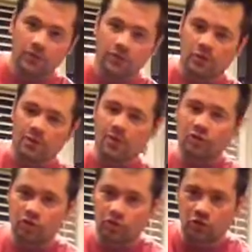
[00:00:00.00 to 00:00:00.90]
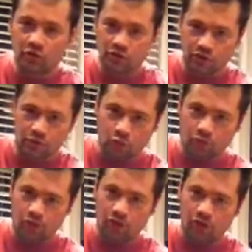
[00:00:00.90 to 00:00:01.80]
So I'm just going to show you just
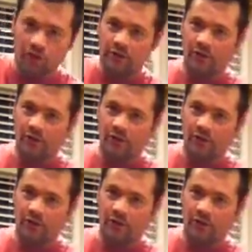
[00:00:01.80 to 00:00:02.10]
one tray,